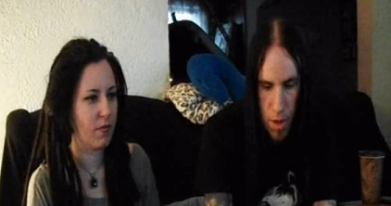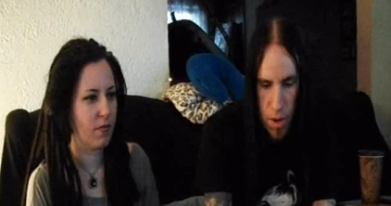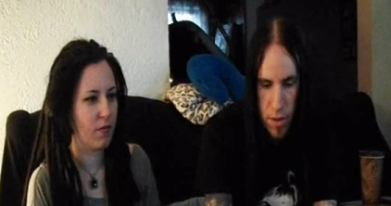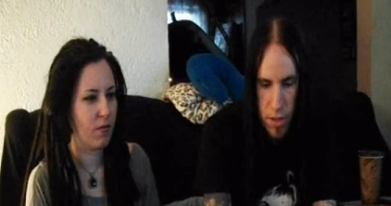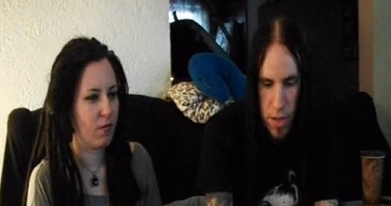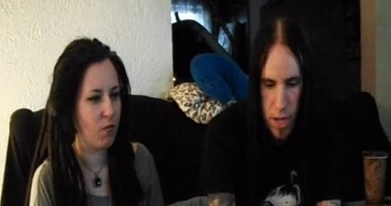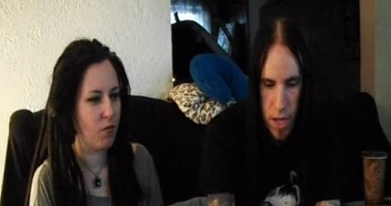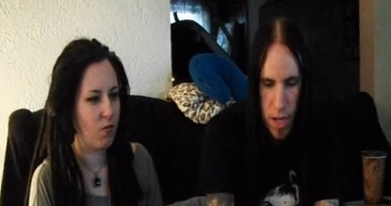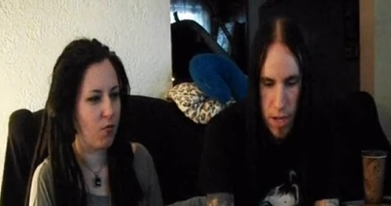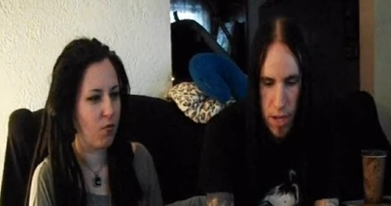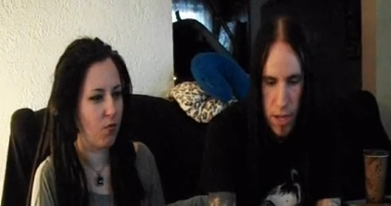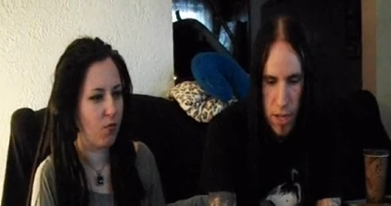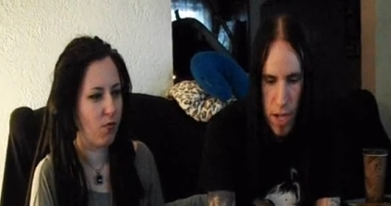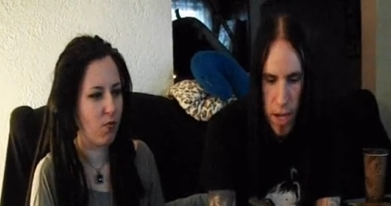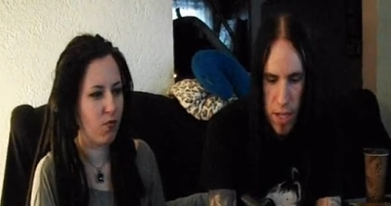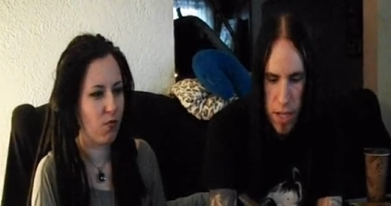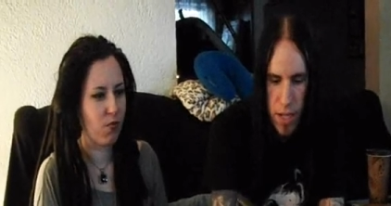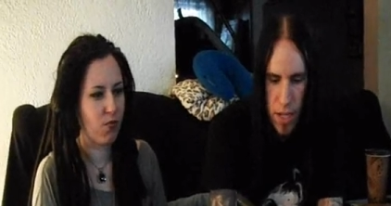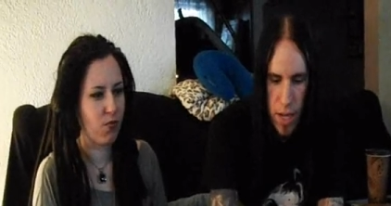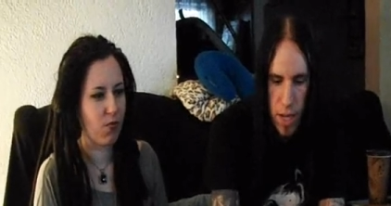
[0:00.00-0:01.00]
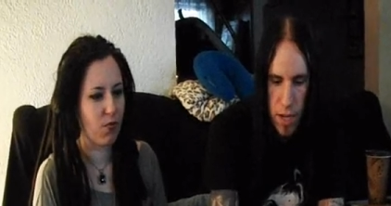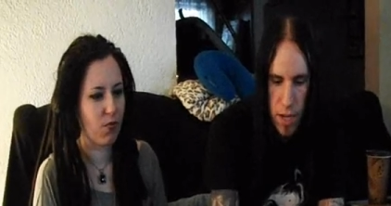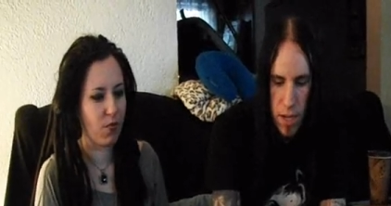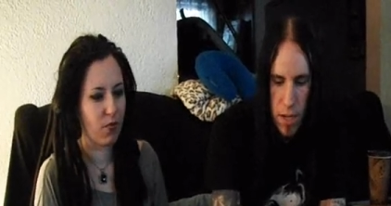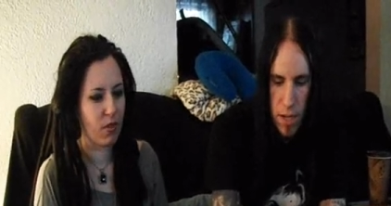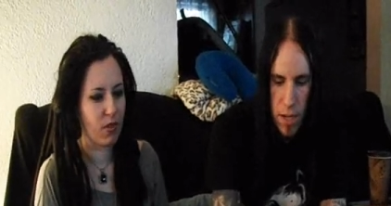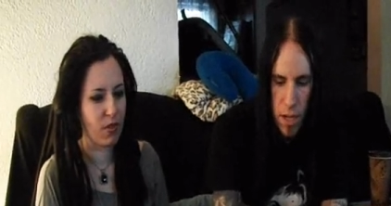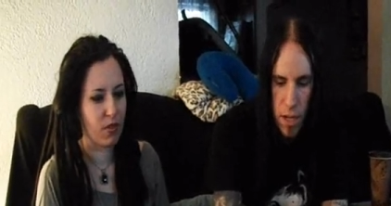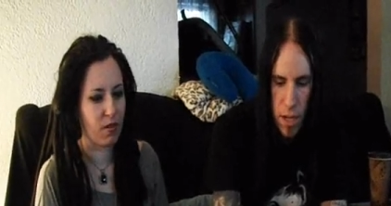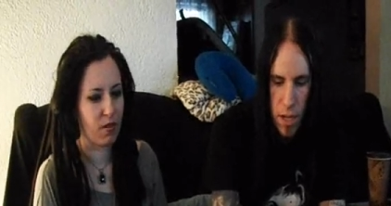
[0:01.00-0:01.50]
Speaker 1: Barely in the eighties, nineteen
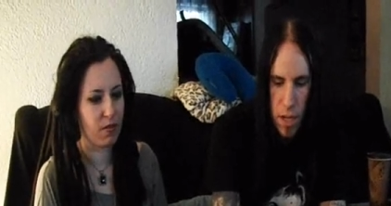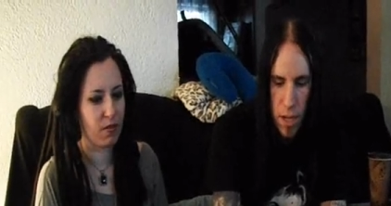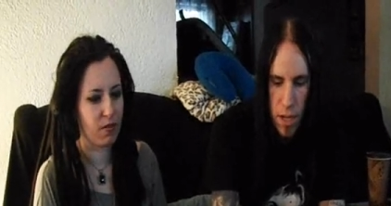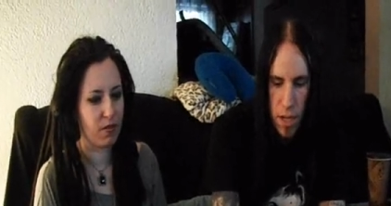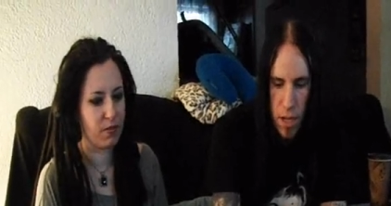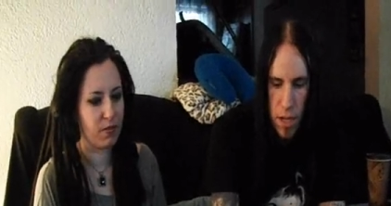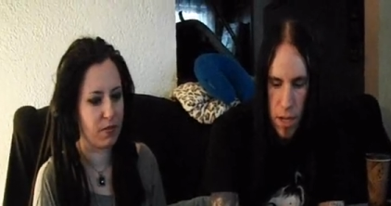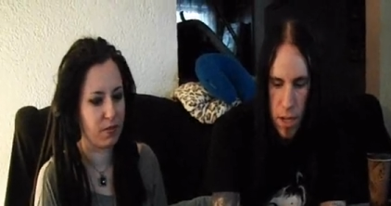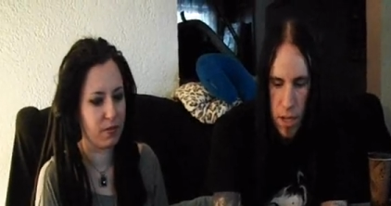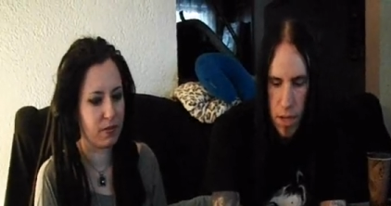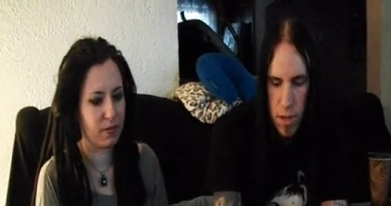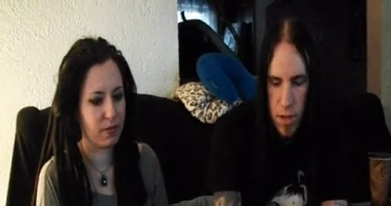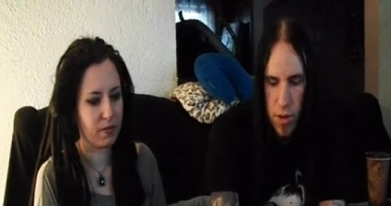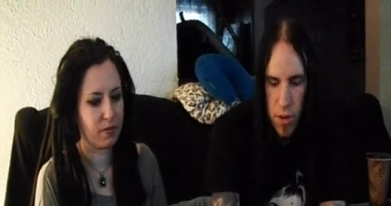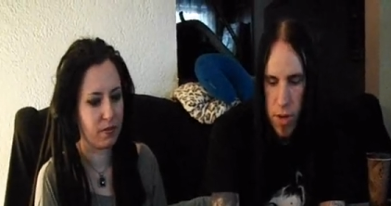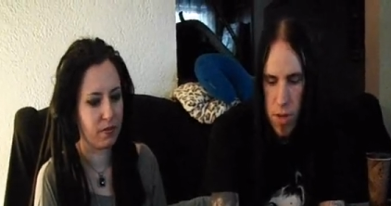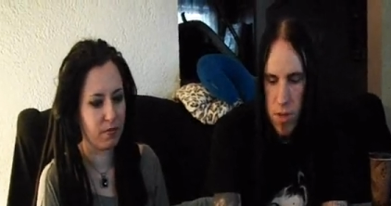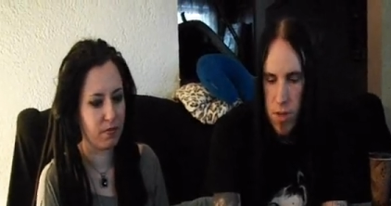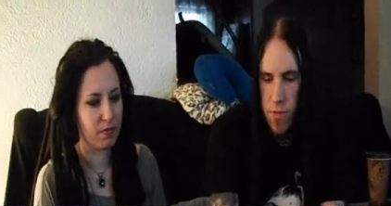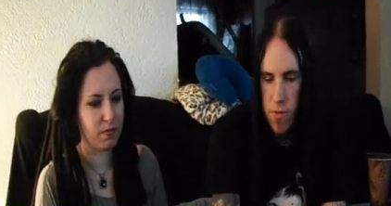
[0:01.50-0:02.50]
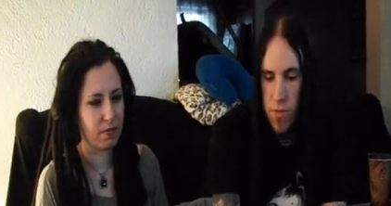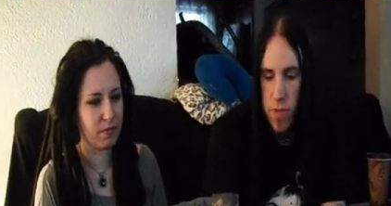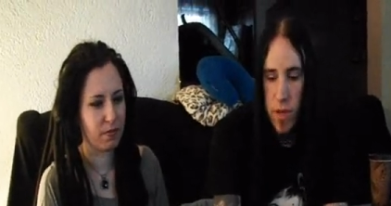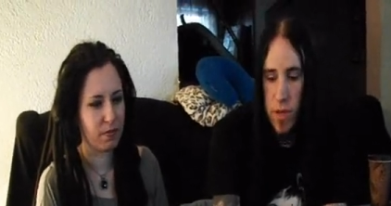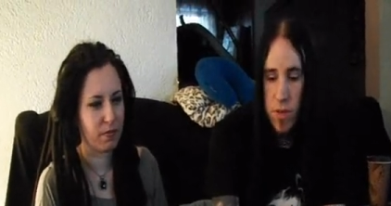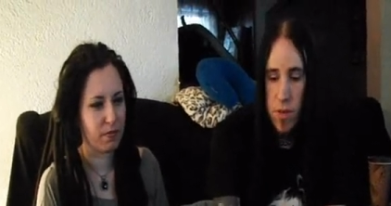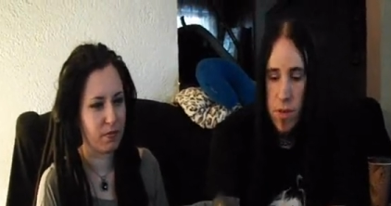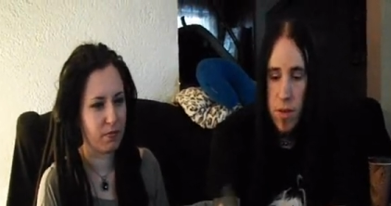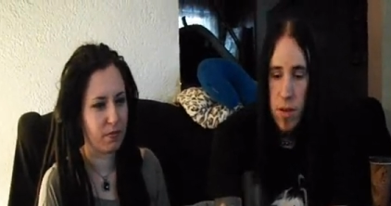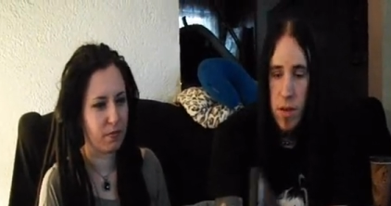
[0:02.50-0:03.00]
eighty creature
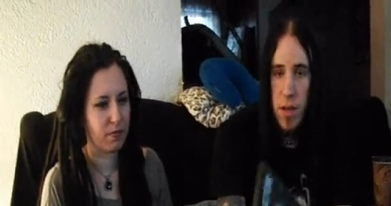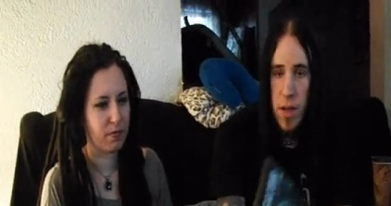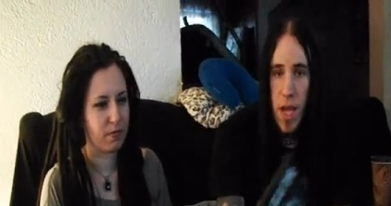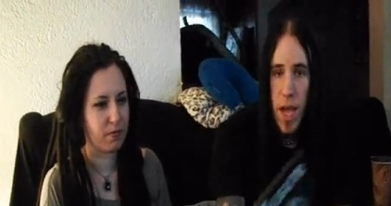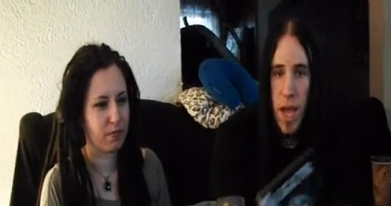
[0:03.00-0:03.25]
feature